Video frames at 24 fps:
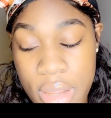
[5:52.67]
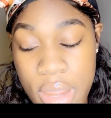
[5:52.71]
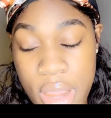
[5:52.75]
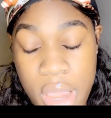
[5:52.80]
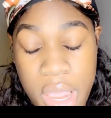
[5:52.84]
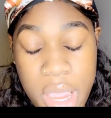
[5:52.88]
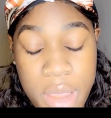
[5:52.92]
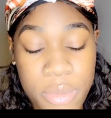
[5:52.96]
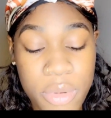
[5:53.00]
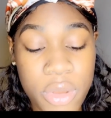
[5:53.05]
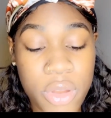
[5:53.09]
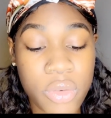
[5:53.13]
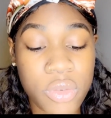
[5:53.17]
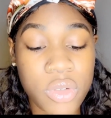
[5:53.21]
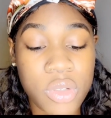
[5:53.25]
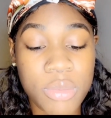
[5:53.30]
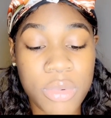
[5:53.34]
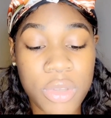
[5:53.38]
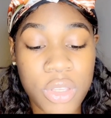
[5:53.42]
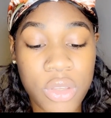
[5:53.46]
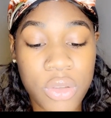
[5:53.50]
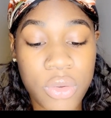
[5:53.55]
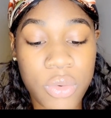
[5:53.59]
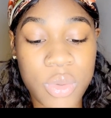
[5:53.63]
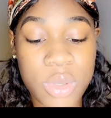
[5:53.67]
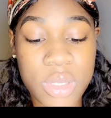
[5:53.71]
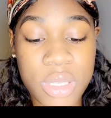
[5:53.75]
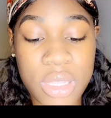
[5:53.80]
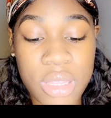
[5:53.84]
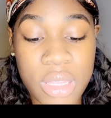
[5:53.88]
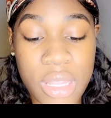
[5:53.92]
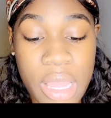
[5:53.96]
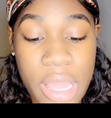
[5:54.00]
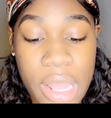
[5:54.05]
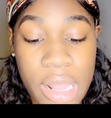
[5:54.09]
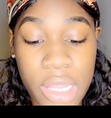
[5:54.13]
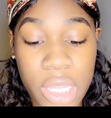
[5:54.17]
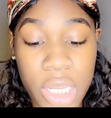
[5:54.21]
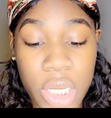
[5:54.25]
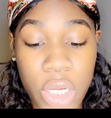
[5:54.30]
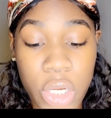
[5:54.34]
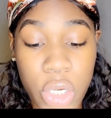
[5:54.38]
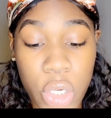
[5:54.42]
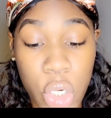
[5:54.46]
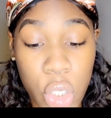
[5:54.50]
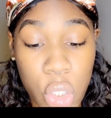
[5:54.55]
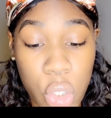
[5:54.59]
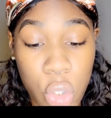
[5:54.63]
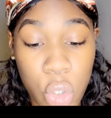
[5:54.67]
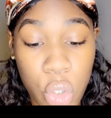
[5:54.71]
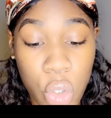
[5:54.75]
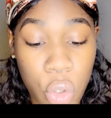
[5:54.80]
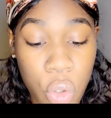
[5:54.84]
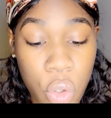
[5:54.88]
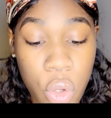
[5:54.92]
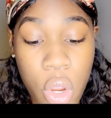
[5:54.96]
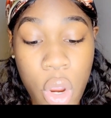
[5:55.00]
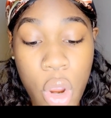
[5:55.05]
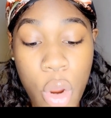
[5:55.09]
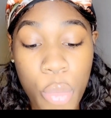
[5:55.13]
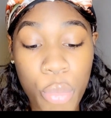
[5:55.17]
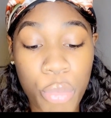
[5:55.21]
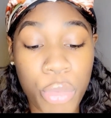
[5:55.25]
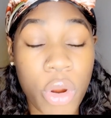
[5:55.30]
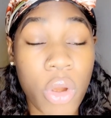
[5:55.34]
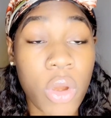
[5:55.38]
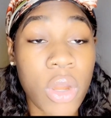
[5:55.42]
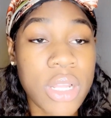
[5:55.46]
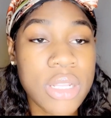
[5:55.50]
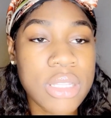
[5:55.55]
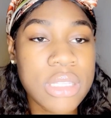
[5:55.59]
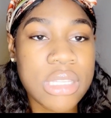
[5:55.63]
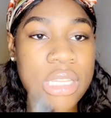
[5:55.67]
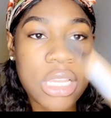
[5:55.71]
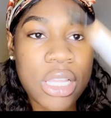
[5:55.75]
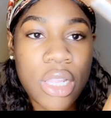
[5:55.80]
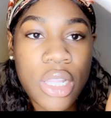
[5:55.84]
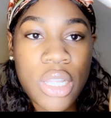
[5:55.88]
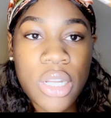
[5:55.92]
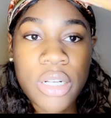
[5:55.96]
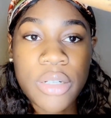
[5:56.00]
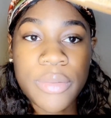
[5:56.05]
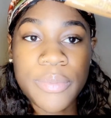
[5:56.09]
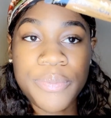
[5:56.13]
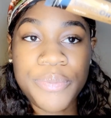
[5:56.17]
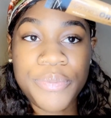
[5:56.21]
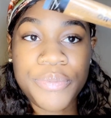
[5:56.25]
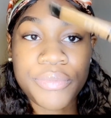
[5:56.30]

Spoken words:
I'm going to be using the LA Girl Pro Concealer,